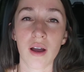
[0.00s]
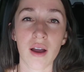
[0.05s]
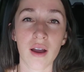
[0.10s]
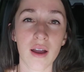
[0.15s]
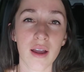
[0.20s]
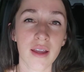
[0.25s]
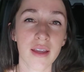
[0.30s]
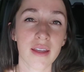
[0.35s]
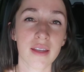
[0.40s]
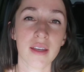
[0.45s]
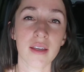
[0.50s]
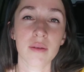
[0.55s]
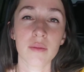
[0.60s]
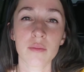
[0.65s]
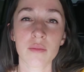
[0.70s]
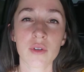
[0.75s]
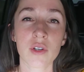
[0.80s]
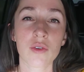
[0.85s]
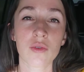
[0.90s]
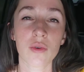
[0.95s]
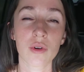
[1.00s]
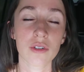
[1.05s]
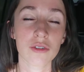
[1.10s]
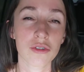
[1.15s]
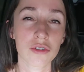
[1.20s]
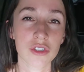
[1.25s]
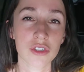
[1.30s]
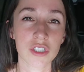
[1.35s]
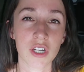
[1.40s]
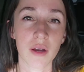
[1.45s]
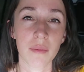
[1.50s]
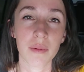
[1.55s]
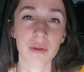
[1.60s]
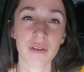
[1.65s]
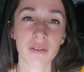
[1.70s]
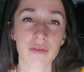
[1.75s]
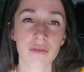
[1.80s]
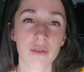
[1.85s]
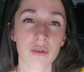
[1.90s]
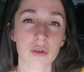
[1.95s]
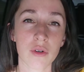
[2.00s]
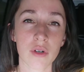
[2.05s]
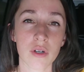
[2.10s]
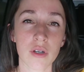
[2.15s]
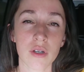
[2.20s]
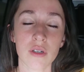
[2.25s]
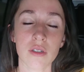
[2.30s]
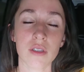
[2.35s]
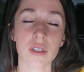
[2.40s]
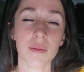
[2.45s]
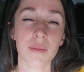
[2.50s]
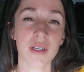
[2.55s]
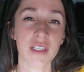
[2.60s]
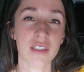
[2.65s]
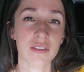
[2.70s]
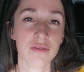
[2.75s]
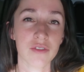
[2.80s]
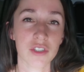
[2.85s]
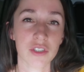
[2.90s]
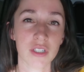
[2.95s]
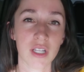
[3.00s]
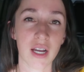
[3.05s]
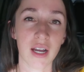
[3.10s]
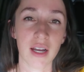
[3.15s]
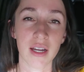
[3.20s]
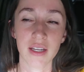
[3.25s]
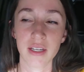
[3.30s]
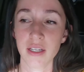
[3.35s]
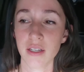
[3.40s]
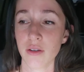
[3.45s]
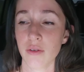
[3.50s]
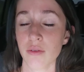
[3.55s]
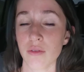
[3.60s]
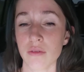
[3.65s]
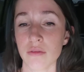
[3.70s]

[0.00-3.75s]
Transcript: I am grocery shopping for the month of July